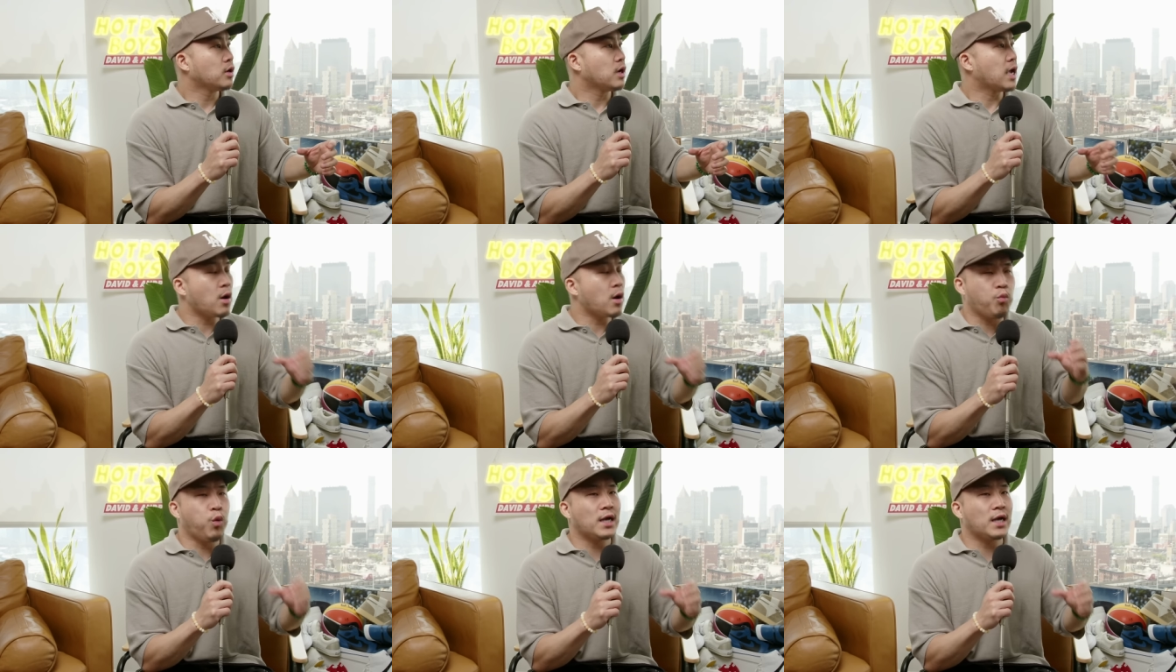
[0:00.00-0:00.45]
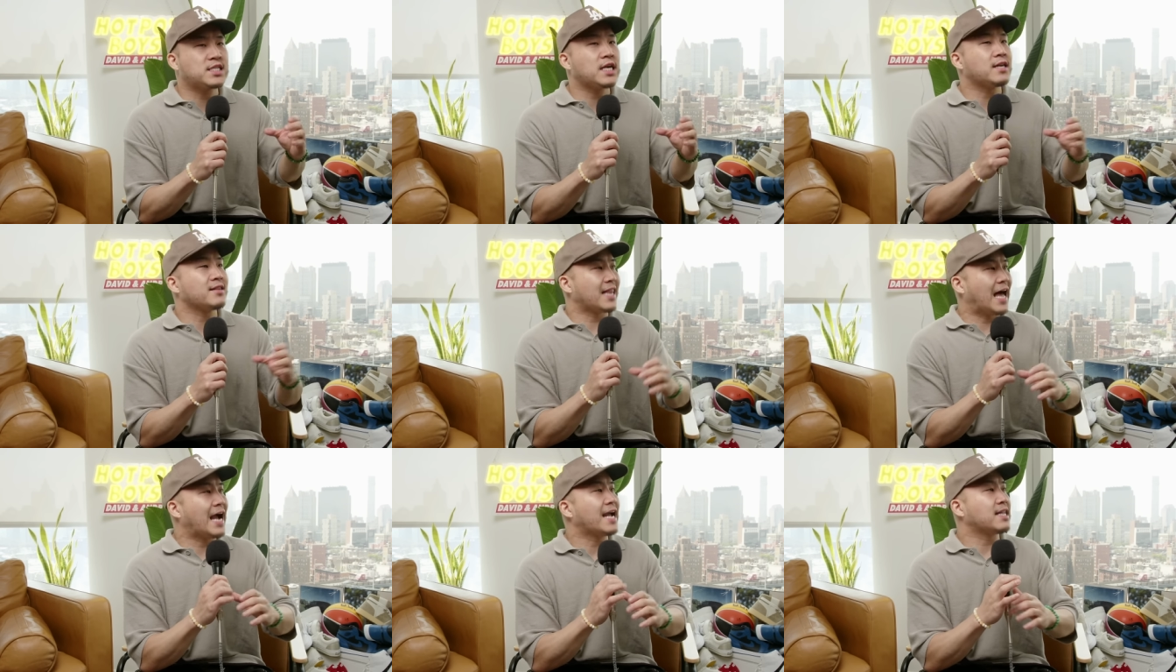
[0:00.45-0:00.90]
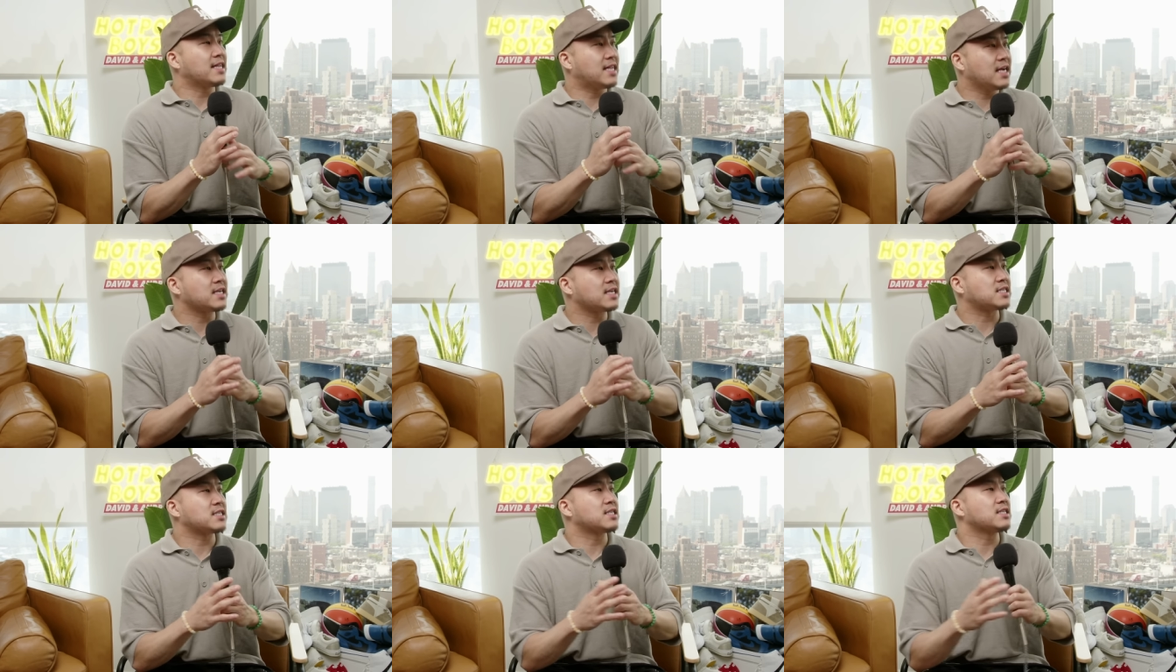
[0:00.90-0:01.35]
It wasn't like
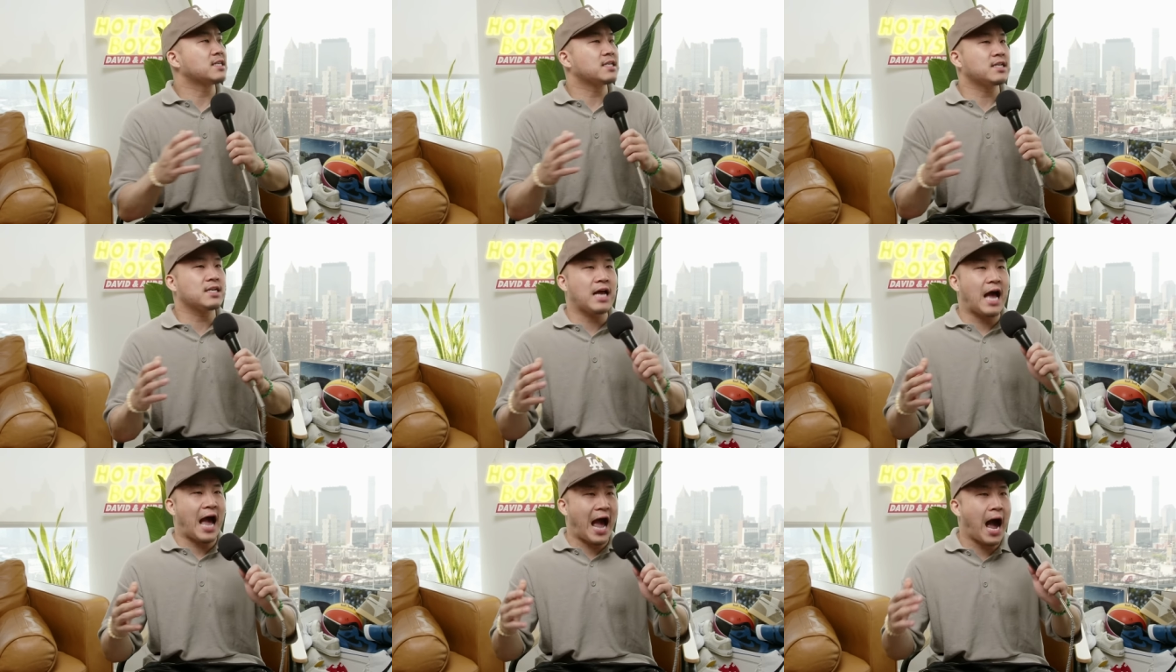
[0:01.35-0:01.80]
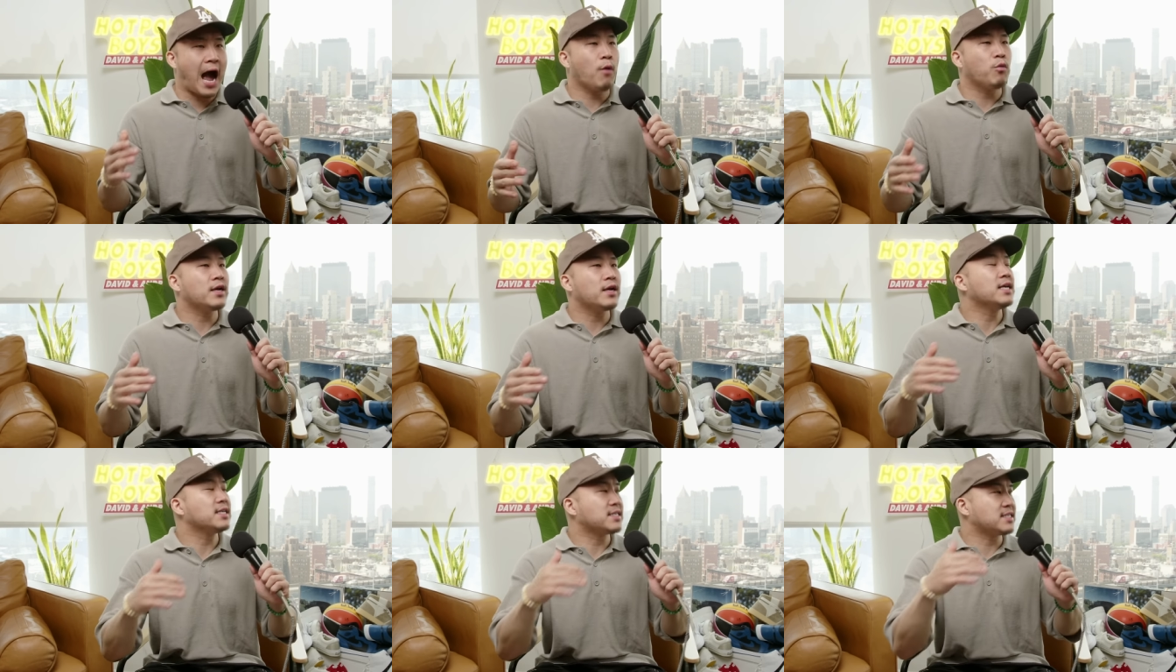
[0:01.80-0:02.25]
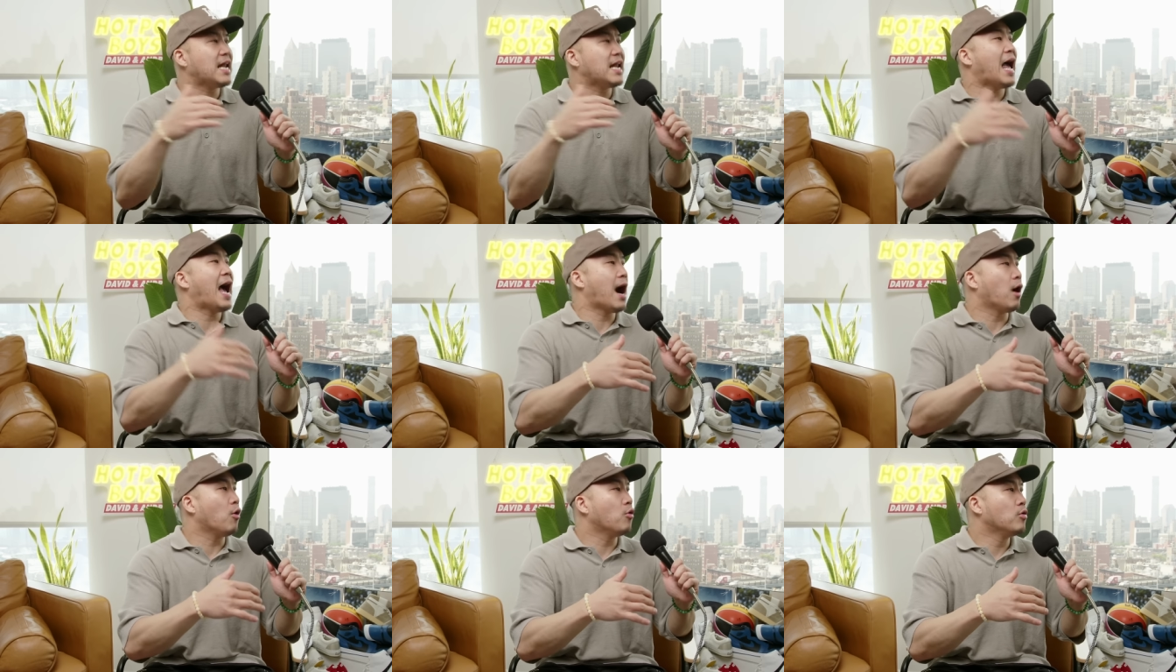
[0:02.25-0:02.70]
this how it is
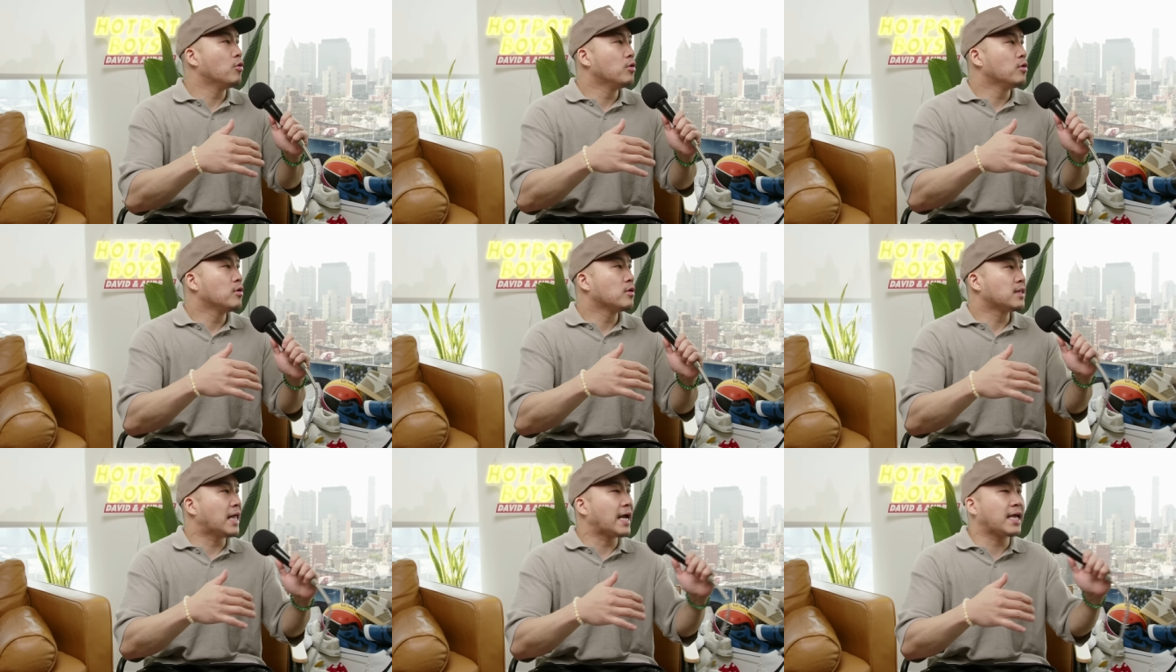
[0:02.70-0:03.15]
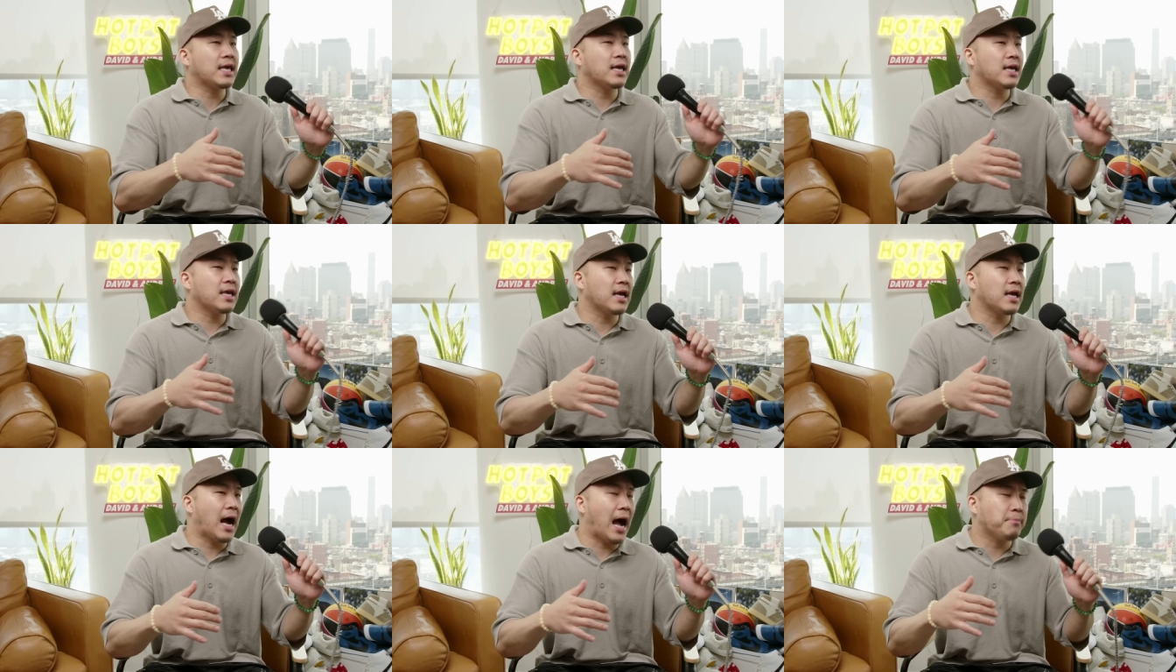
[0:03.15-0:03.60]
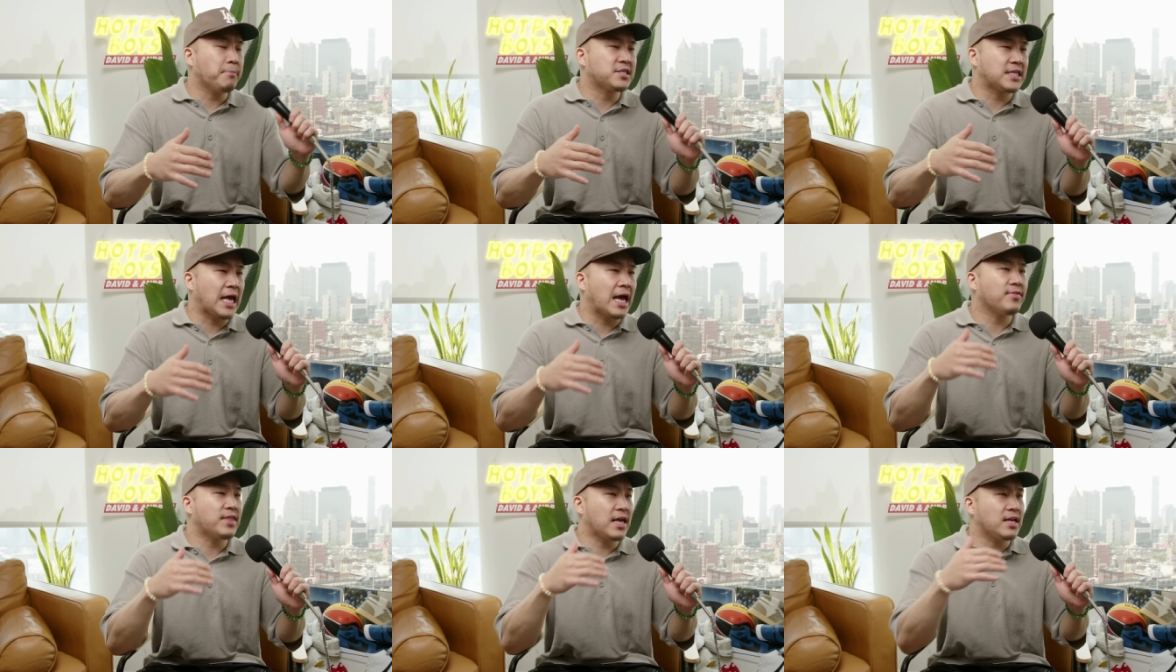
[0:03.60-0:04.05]
now. Like I'm
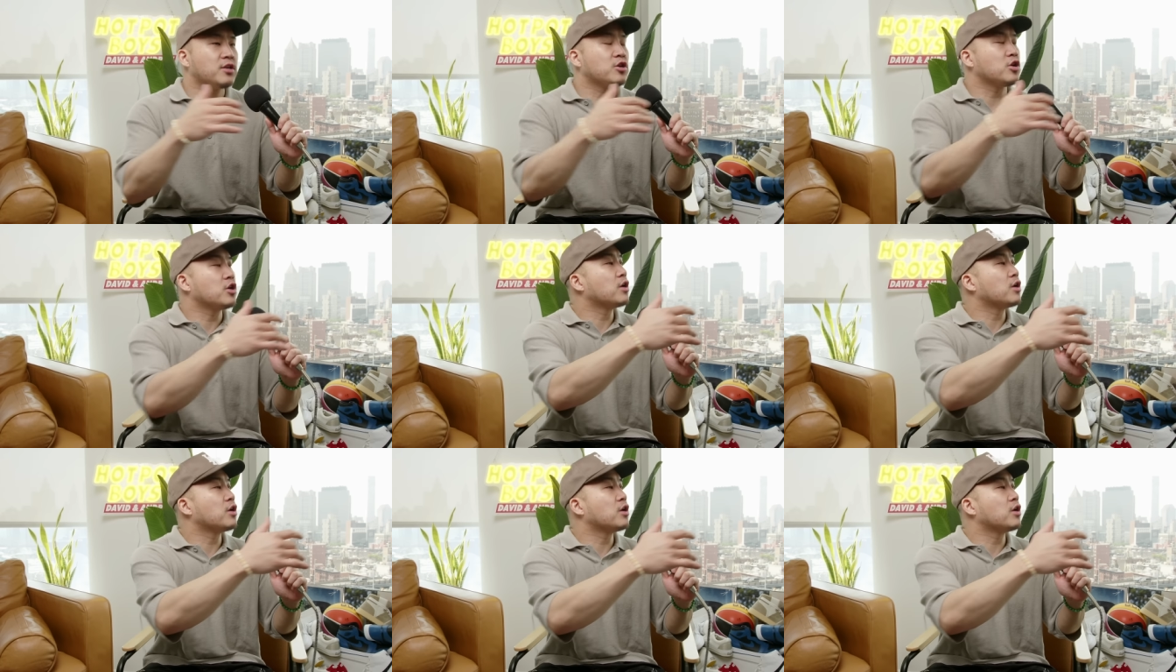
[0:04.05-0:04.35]
saying that